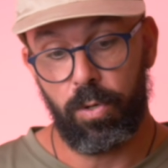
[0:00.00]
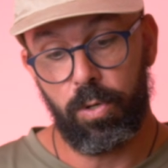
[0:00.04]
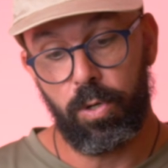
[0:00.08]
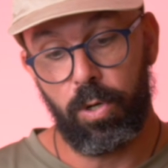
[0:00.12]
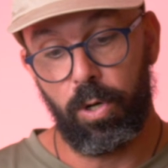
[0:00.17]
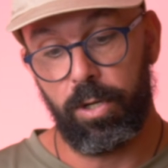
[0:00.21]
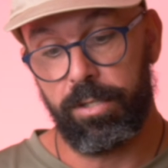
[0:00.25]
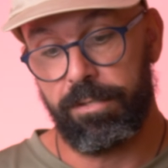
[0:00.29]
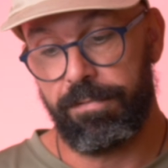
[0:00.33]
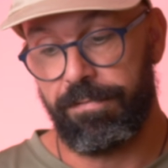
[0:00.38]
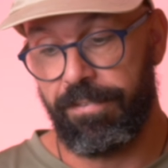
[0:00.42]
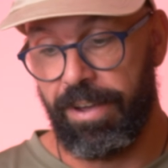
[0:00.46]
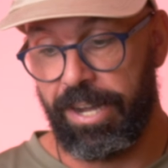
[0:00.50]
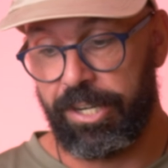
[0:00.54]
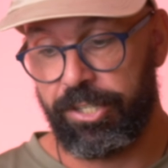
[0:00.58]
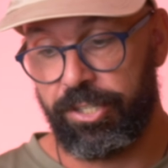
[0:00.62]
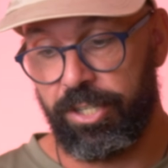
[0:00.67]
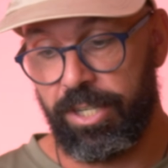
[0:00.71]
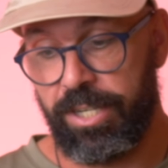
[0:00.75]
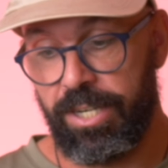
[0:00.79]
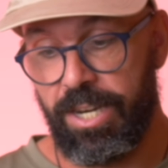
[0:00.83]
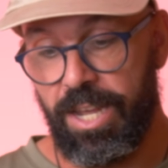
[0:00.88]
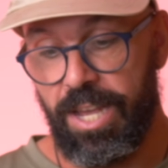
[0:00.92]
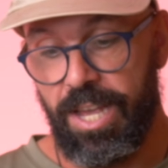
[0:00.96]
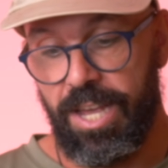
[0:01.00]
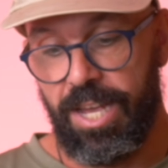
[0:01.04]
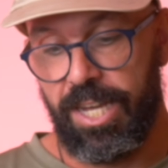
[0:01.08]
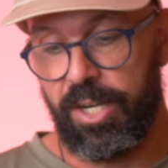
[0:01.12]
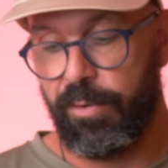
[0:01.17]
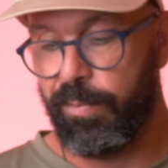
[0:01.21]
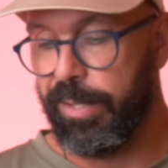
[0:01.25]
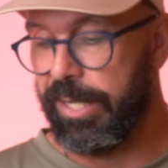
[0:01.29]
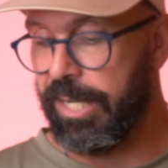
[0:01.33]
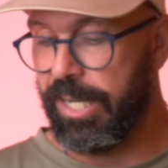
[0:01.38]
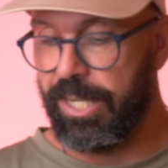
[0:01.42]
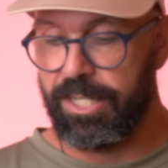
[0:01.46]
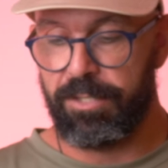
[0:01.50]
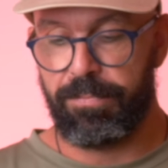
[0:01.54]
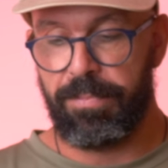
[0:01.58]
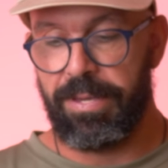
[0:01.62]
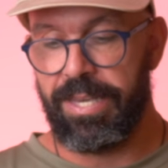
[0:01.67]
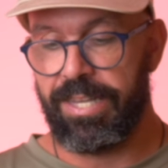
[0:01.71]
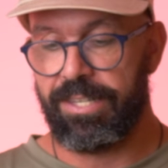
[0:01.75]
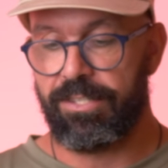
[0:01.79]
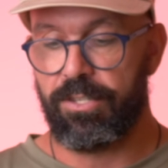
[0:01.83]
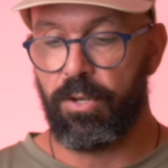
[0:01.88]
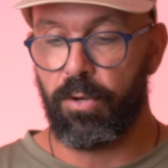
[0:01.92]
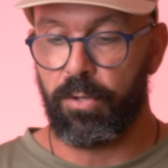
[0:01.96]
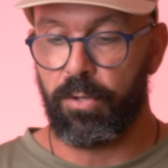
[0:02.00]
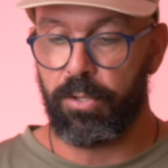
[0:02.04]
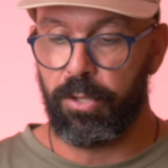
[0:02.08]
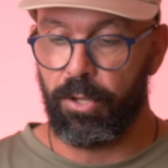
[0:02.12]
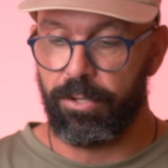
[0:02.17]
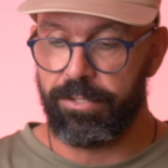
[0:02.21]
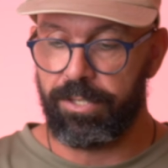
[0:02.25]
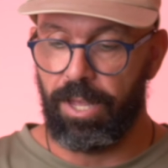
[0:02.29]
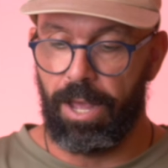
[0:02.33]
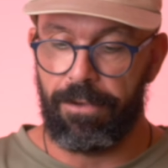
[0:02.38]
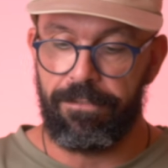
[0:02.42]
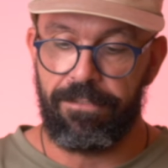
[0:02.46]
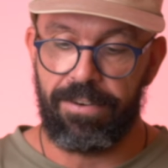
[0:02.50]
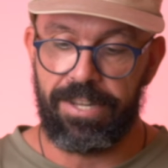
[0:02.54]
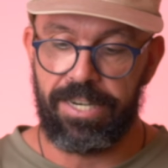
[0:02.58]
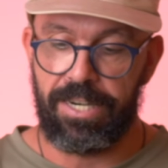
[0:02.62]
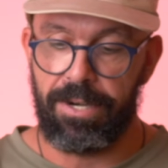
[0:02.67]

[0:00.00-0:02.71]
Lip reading: called Faction. And with us being so close, I find